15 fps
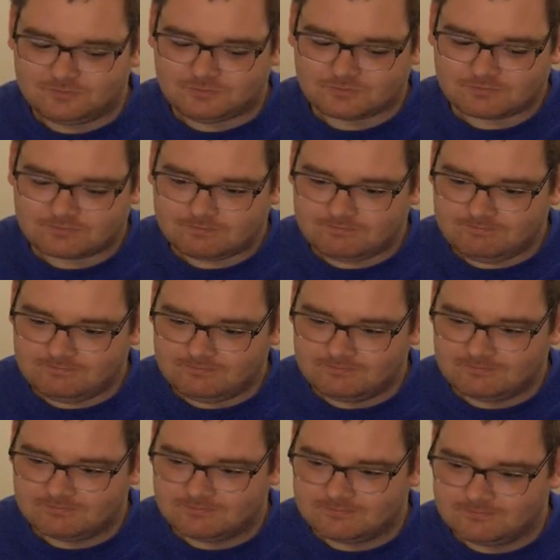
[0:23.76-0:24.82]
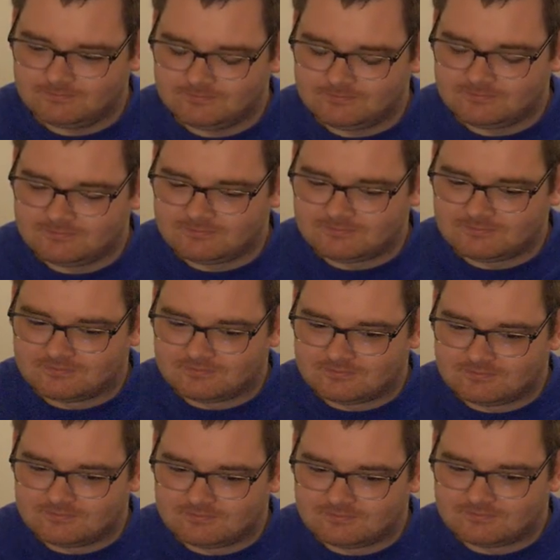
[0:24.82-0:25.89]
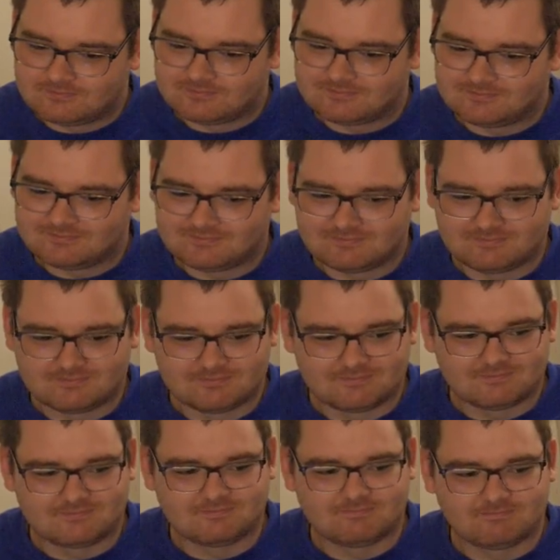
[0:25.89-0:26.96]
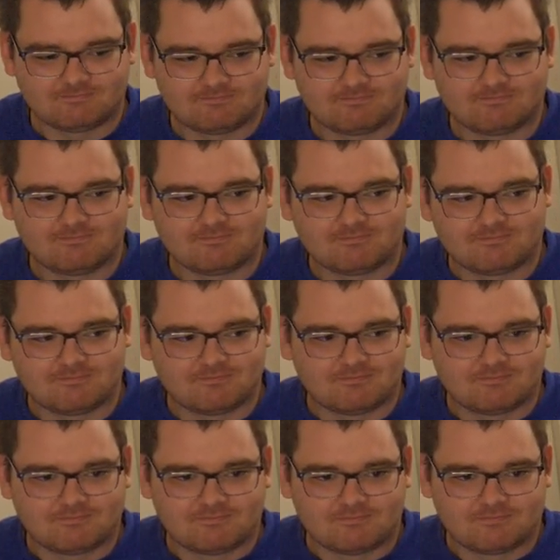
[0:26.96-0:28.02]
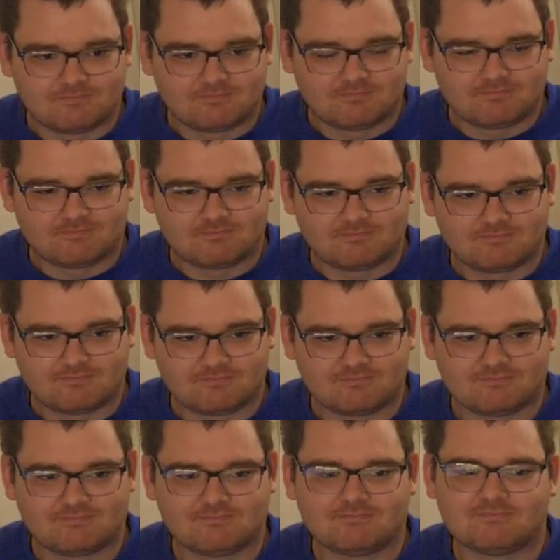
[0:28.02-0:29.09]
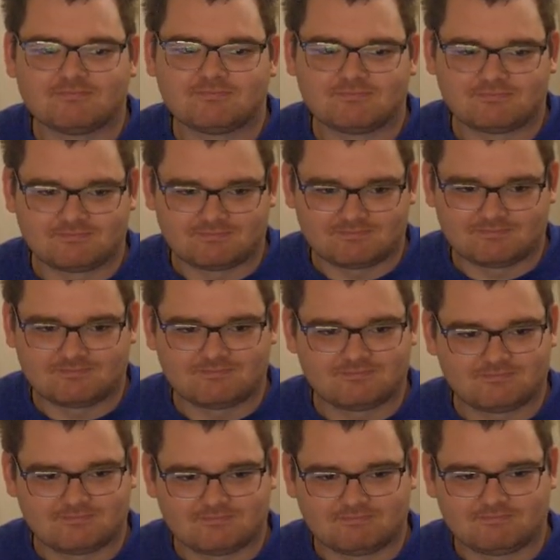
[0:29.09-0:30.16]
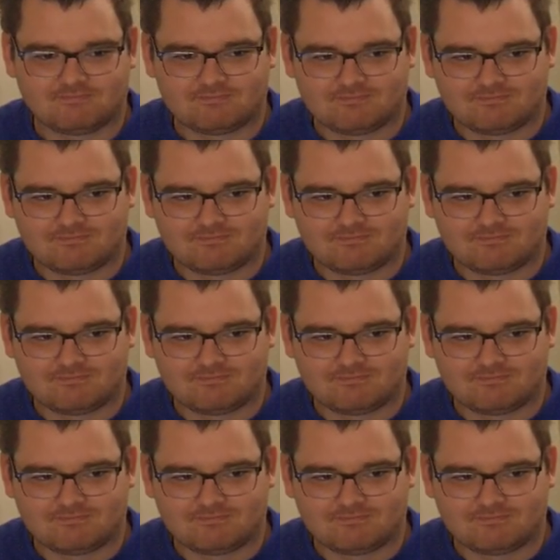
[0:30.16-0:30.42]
No words are spoken by the person on screen.